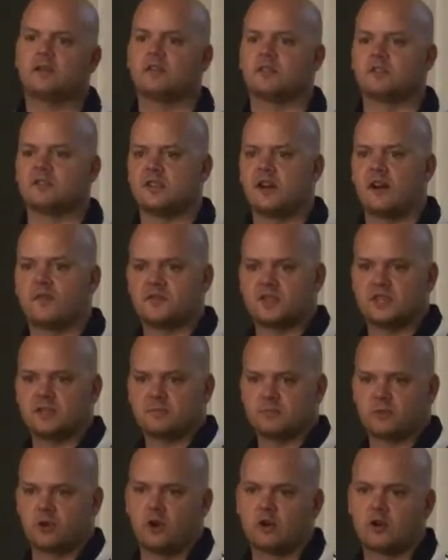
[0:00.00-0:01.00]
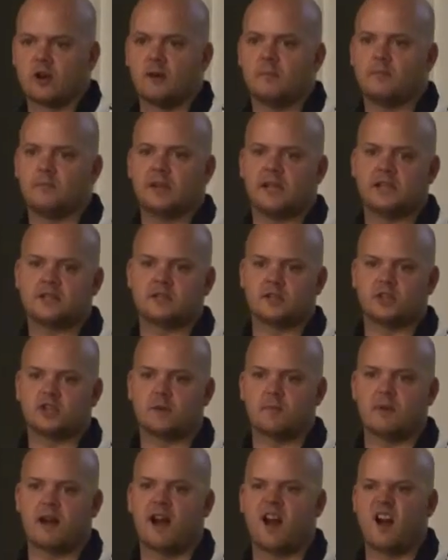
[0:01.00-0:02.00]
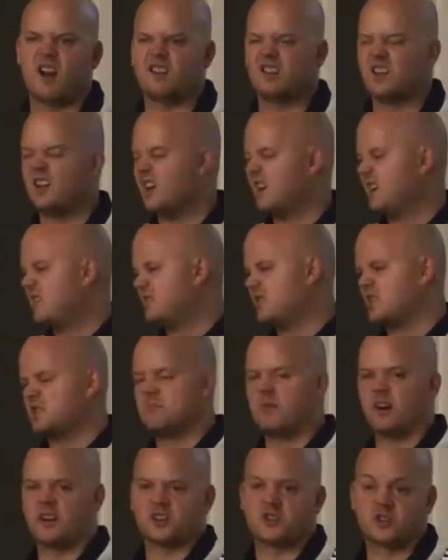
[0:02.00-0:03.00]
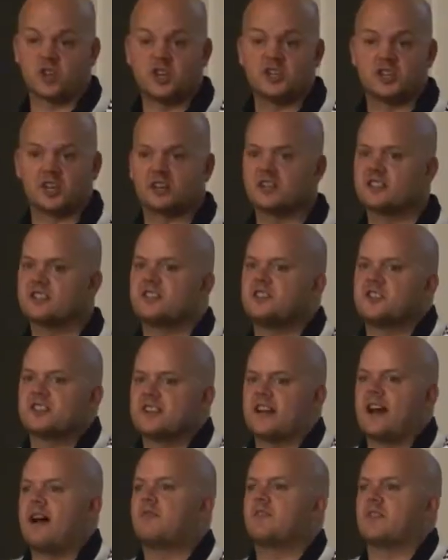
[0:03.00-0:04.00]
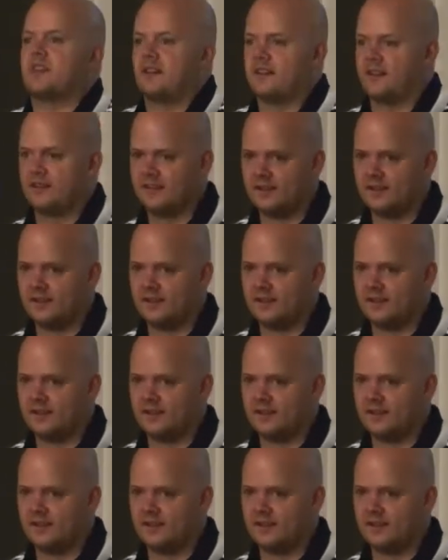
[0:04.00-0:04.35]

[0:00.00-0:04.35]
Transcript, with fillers: does the off-season program, hits the gym hard, doesn't bother stretching because he doesn't have to.